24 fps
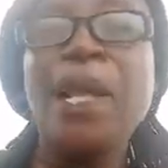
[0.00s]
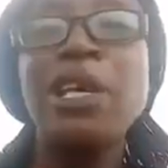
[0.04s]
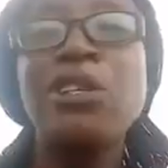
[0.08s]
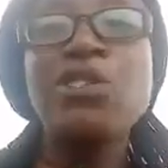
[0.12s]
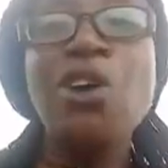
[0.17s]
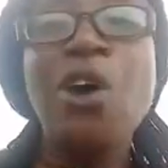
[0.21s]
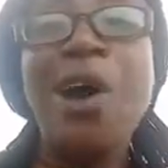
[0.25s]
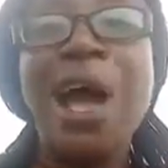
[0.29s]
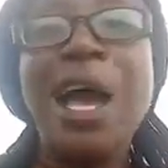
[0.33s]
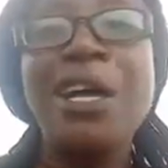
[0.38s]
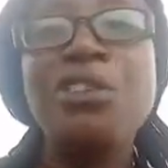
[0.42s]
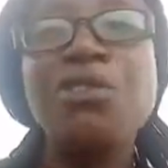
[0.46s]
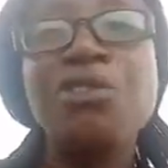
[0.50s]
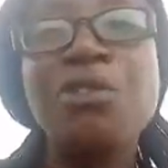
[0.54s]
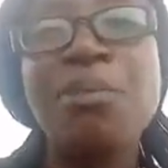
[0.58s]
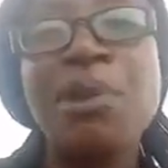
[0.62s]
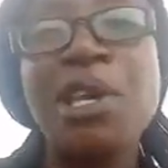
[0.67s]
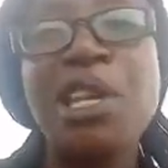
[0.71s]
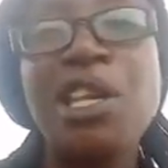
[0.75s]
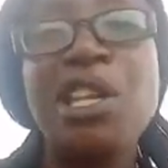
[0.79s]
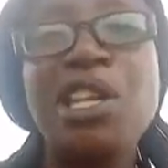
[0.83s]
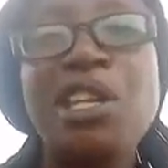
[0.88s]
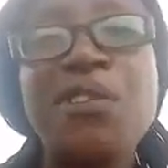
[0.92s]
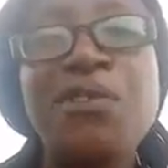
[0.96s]
So
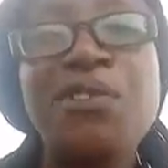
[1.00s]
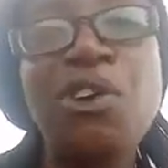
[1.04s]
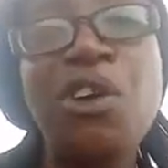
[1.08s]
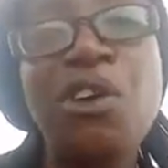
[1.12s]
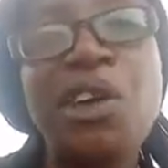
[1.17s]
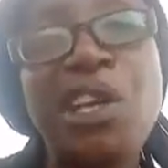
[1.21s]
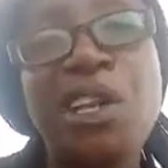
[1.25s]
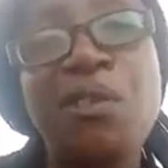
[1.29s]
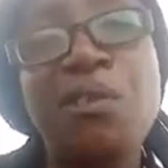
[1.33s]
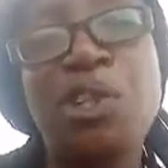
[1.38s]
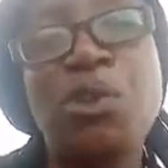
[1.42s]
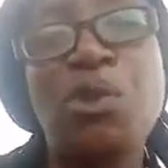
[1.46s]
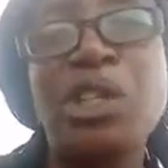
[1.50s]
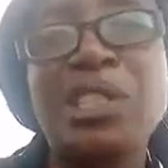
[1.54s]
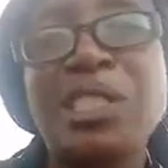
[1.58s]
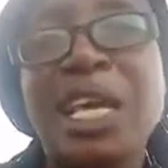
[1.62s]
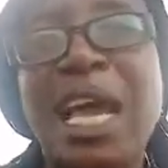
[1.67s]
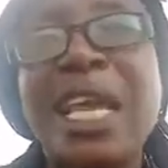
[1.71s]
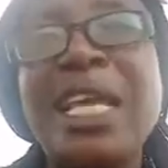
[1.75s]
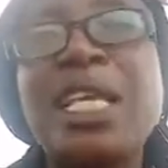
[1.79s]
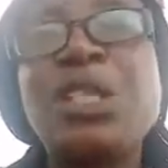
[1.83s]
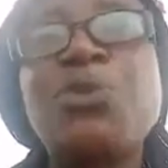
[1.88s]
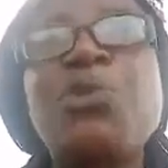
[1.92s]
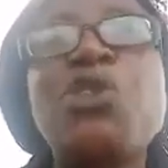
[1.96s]
assuming if you don't give it water,
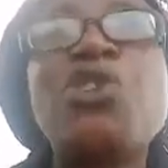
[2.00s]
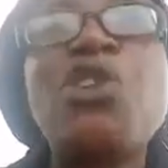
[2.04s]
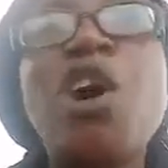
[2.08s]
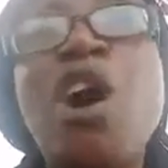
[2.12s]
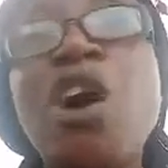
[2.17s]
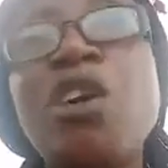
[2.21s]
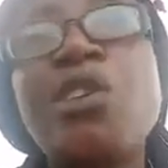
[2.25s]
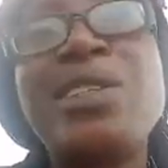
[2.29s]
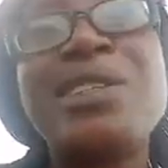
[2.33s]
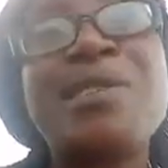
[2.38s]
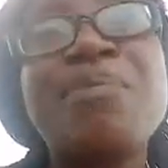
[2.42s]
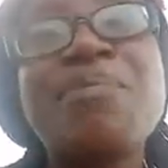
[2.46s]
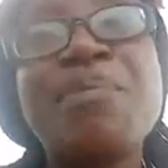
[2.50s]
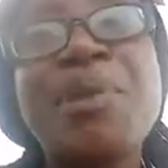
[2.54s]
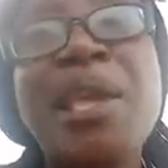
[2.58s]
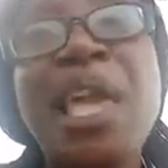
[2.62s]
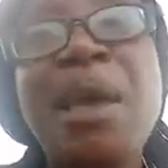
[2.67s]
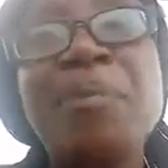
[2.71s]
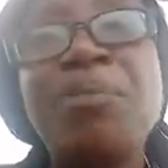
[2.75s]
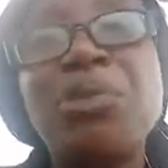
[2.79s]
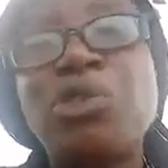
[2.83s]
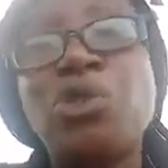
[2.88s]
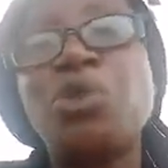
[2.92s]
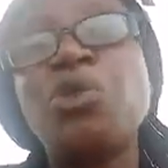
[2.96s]
it will not be
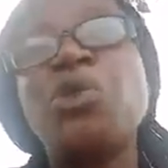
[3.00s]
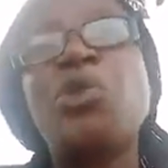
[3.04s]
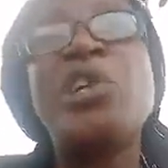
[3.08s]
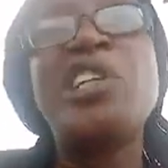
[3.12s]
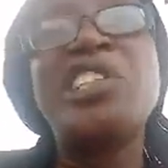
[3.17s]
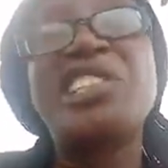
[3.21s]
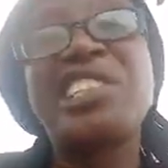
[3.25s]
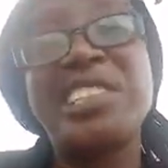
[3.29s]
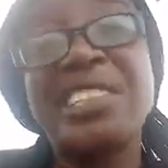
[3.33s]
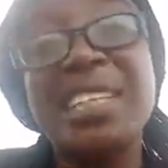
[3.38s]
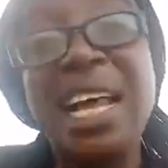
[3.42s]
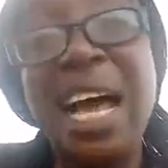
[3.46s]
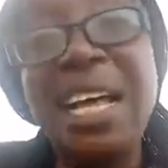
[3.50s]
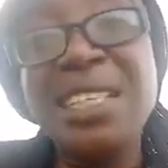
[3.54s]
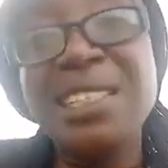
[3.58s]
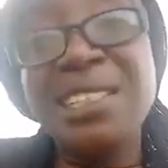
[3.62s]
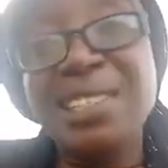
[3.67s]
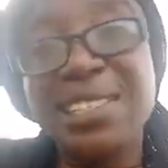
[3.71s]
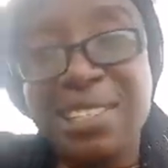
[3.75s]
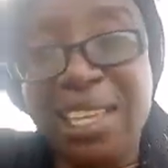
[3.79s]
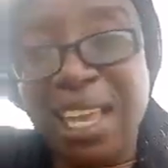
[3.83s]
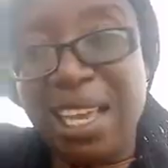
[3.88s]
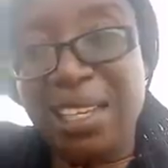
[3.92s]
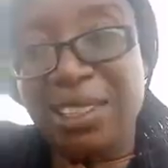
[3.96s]
able to reach that
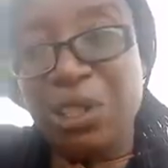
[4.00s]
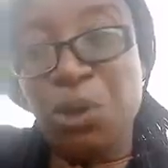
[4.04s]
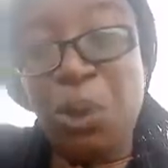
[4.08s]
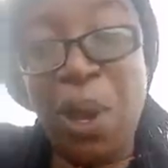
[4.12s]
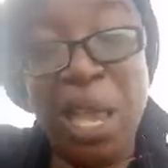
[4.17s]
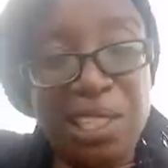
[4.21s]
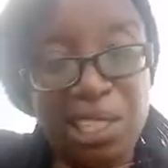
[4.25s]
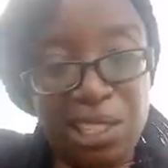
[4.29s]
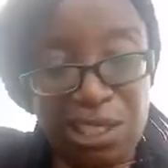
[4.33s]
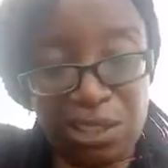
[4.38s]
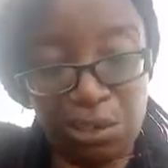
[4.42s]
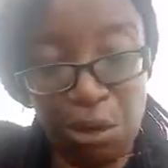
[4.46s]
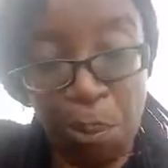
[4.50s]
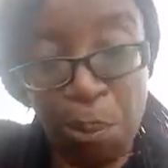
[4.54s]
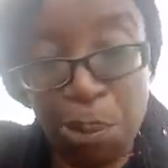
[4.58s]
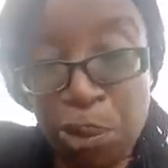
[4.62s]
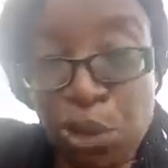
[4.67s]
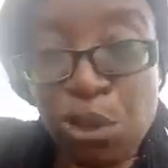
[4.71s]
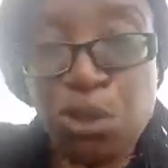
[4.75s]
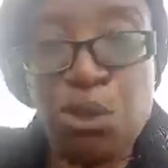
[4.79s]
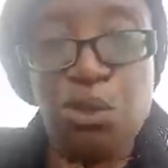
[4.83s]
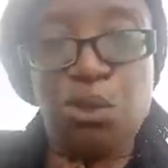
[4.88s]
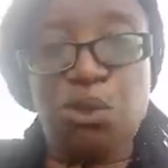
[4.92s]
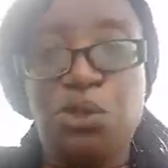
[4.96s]
stage where it's
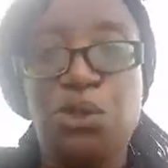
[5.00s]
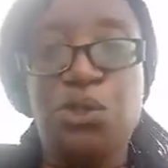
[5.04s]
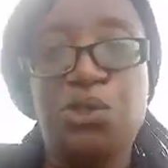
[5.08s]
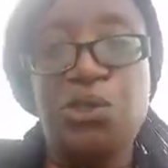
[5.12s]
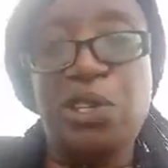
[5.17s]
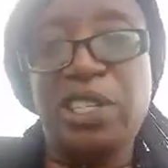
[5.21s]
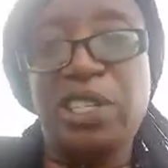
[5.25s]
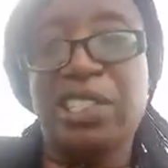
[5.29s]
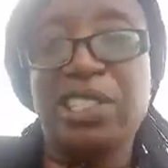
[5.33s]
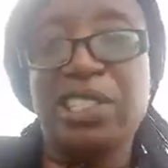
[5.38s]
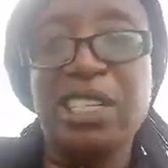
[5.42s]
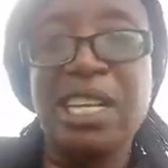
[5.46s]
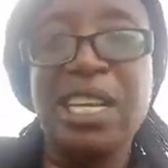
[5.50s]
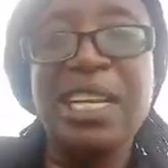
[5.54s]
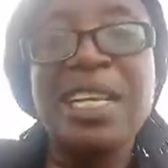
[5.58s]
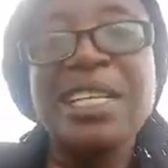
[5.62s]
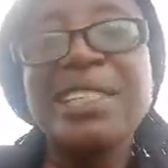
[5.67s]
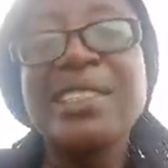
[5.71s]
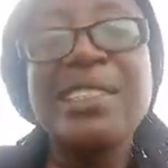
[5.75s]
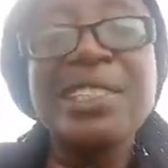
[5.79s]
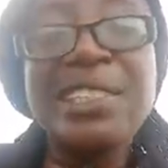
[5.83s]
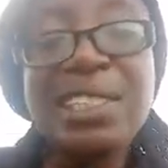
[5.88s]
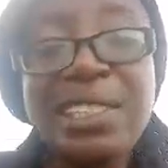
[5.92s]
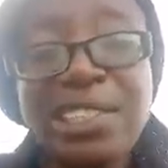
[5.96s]
supposed to reach.
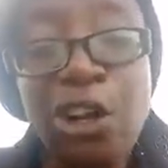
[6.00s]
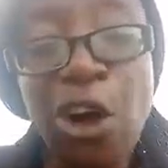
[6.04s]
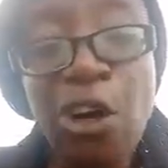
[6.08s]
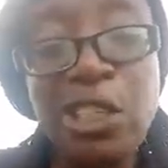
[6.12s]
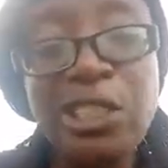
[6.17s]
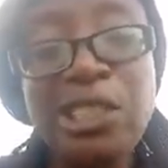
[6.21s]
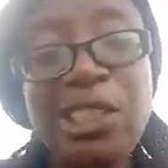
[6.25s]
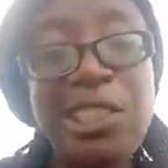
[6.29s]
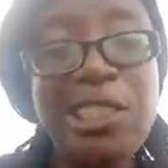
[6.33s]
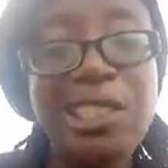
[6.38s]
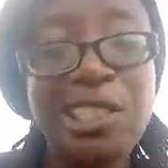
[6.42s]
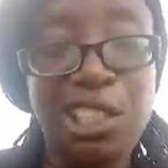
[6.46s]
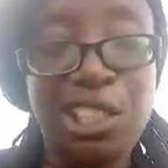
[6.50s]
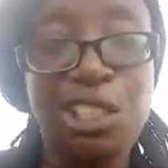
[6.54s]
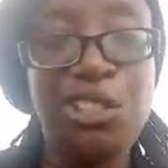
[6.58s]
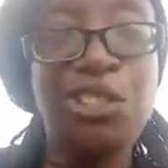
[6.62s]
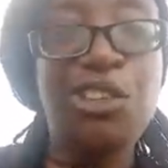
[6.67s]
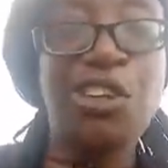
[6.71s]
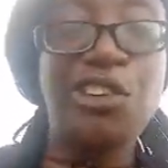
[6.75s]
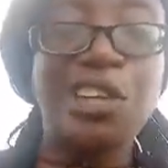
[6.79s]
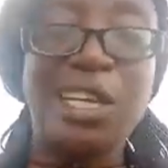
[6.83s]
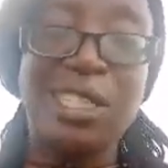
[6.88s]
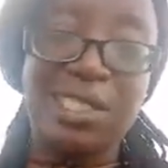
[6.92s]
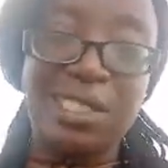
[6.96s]
Your yield is
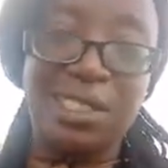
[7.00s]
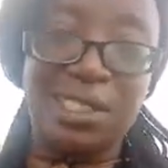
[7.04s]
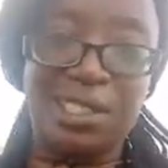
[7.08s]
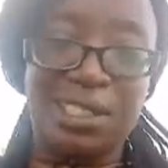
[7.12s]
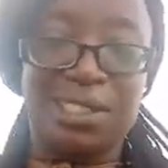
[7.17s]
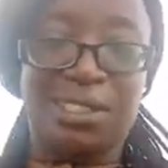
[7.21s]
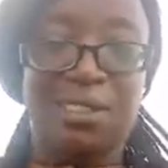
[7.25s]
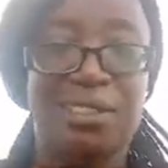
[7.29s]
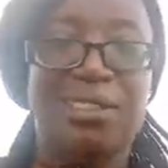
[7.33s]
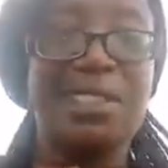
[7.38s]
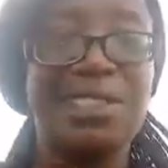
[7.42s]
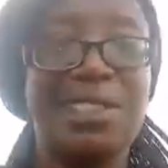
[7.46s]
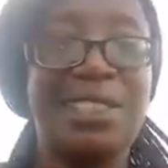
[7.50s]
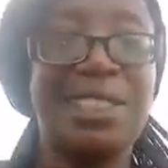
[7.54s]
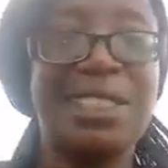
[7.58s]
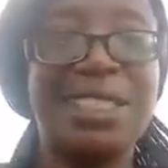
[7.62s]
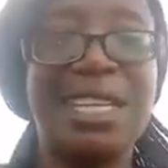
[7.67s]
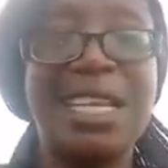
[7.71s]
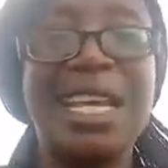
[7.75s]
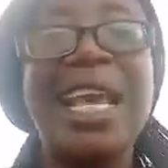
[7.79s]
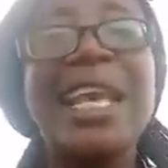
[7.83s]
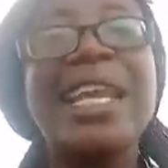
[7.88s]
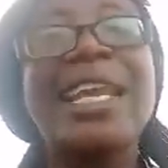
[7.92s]
already decreasing.